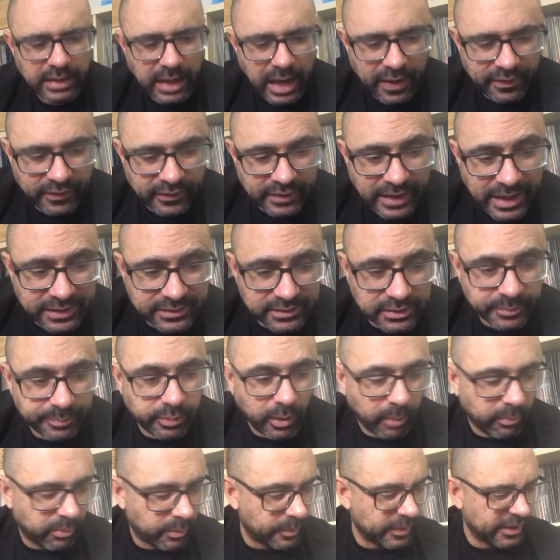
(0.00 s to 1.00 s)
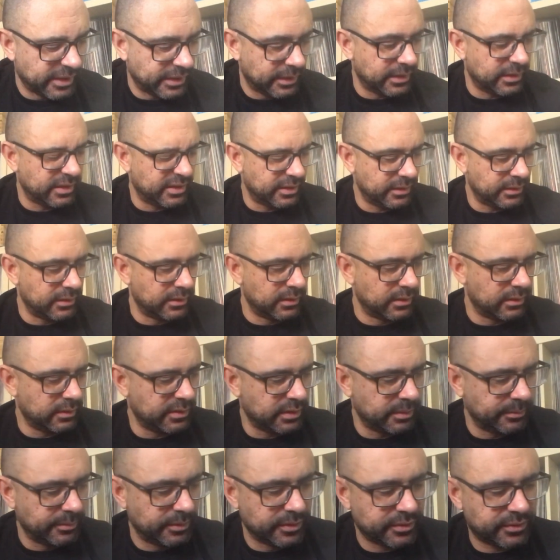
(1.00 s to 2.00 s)
And the next is probably
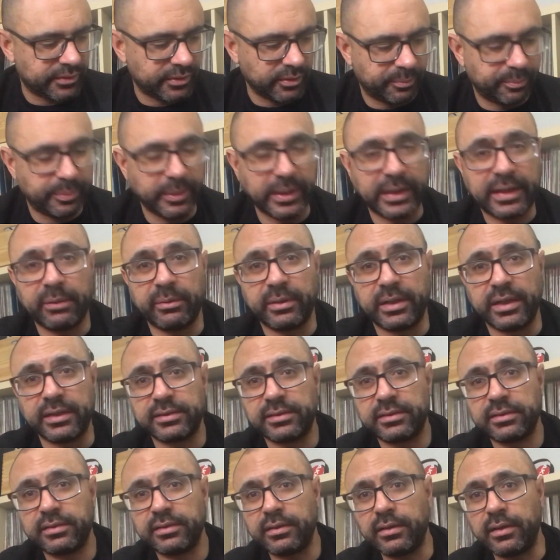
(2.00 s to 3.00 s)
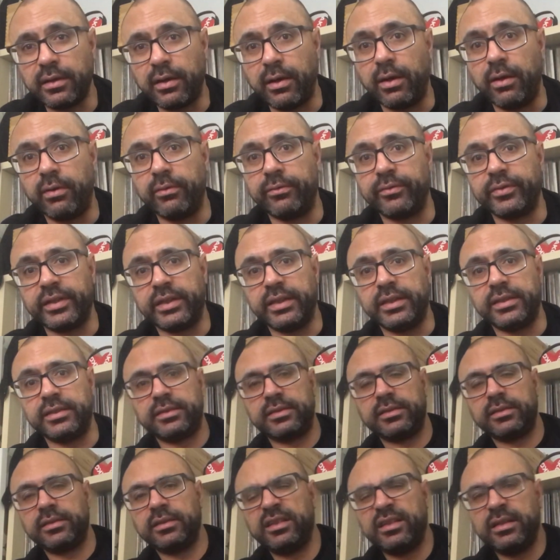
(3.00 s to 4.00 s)
the most ubiquitous of
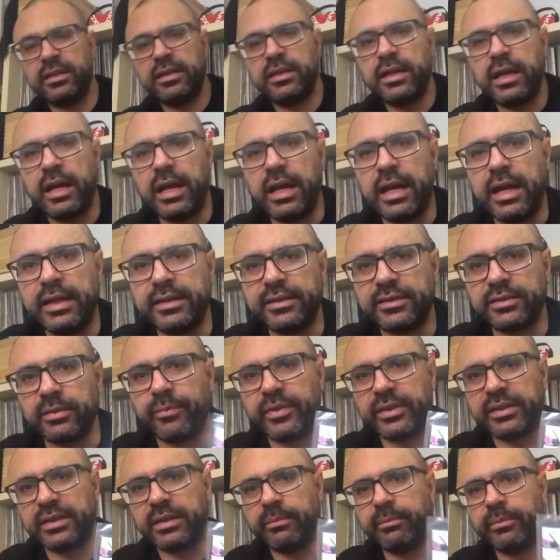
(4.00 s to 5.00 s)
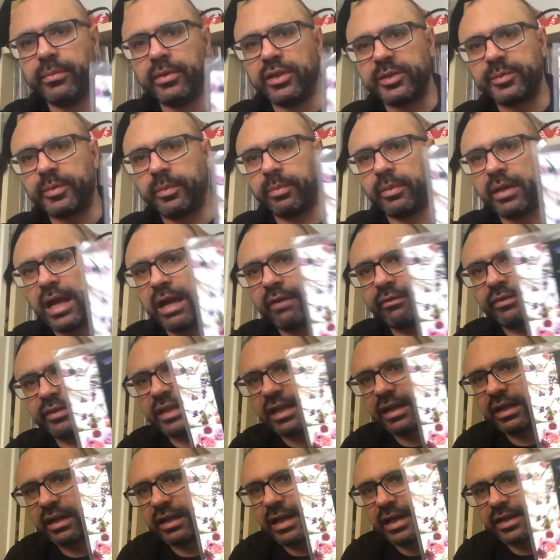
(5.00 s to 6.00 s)
these, and something that most people have in
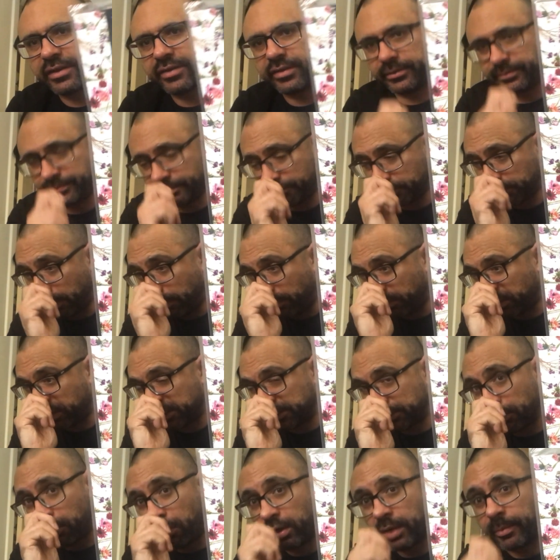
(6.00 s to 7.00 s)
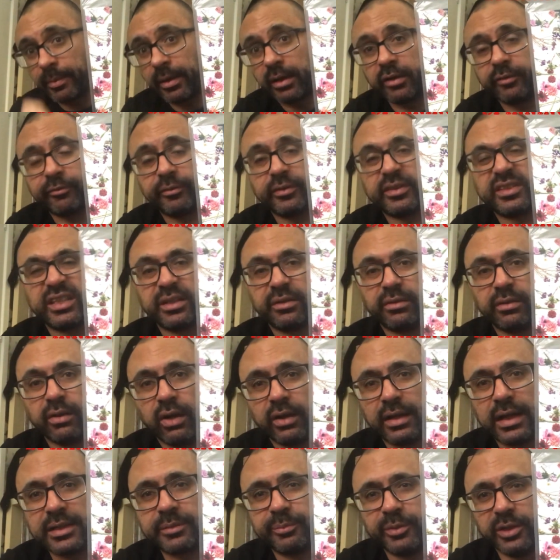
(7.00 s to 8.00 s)
their collection. So I'm not going to talk about it for too
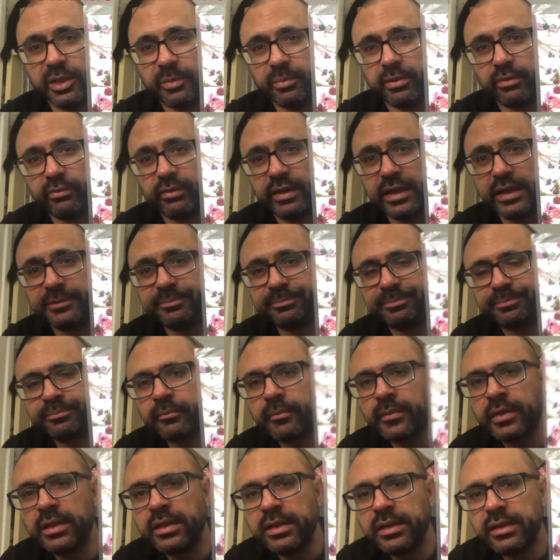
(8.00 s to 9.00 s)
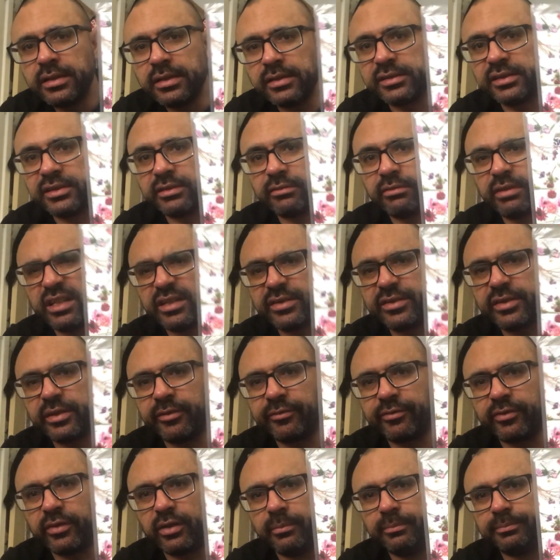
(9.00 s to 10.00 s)
long. That's Purple Rain. This is a reissue
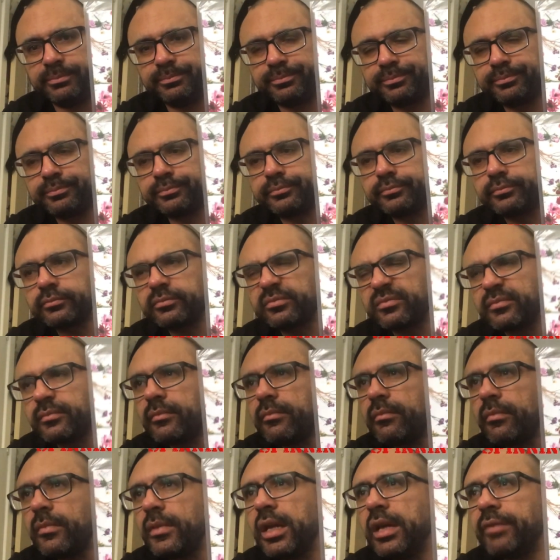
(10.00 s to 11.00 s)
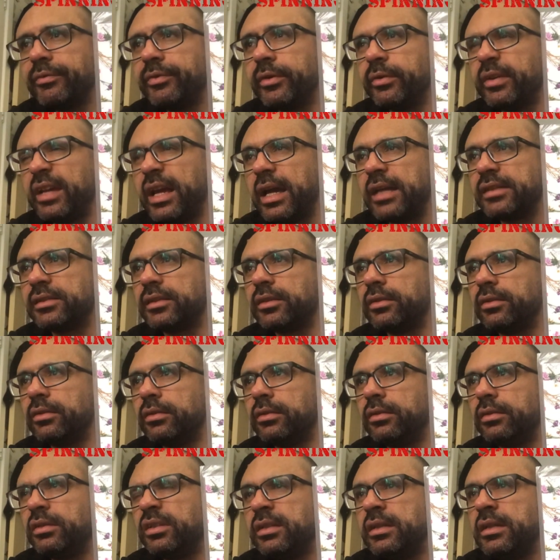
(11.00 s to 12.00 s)
from a few years
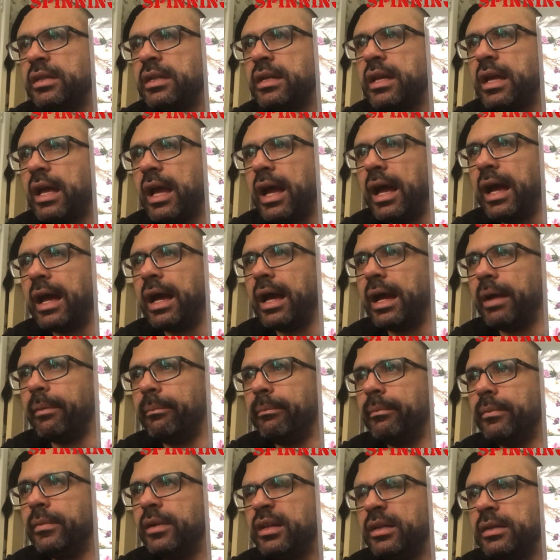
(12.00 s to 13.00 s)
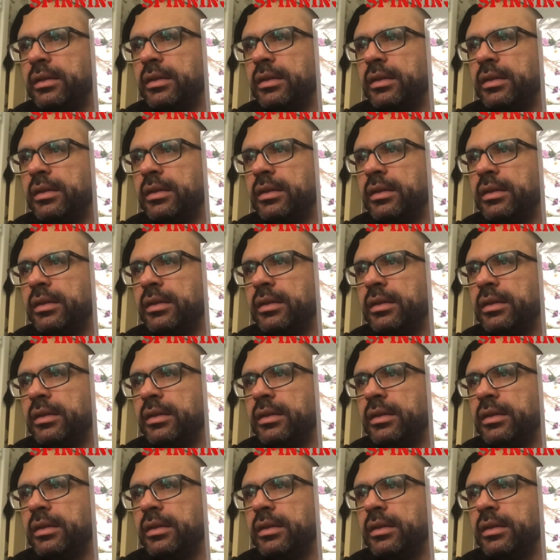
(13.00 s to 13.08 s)
ago. I